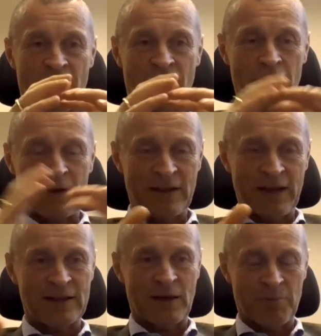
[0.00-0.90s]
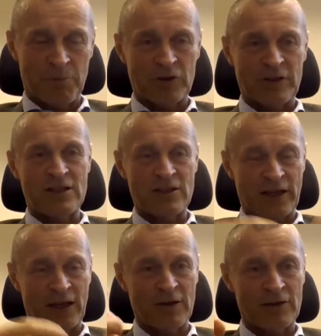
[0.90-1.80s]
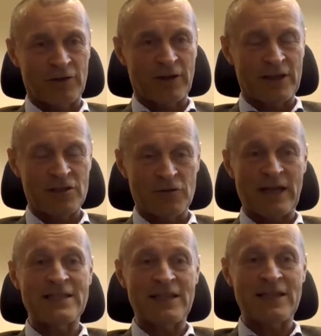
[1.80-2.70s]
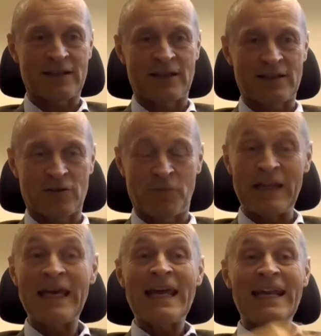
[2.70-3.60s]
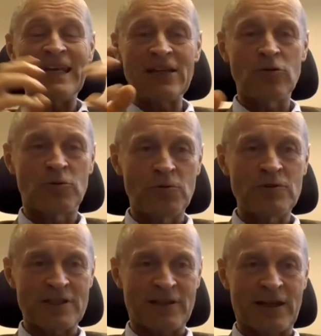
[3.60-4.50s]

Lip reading: following data protection, regulatory issues, etc., etc. So we need to do this